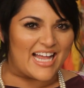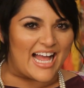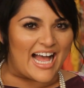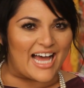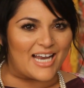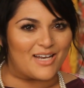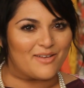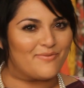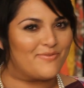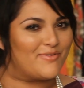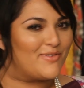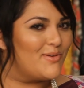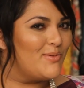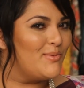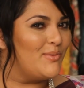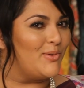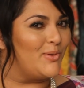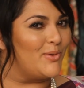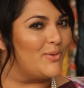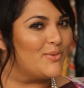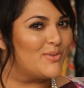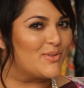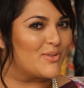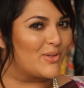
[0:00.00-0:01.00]
add a few
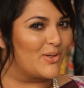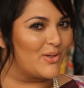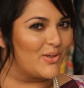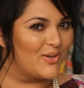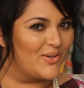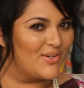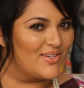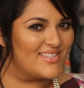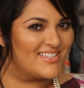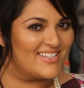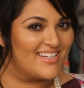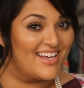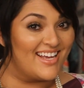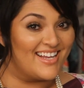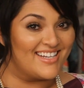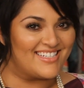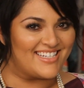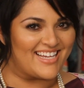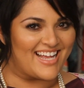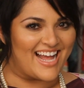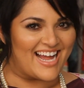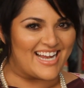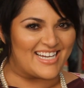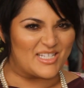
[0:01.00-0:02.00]
loose curls
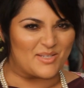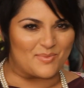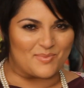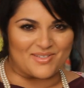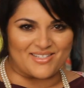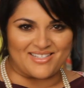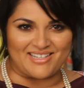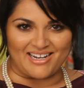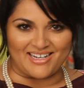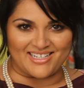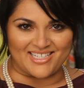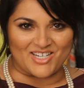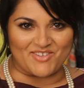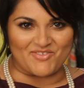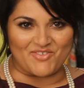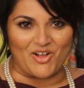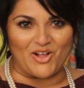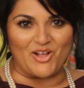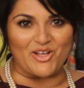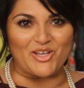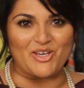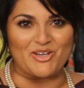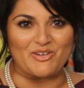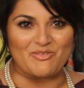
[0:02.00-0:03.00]
to add some sexy
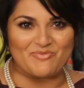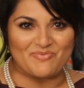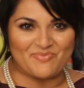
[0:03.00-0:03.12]
volume.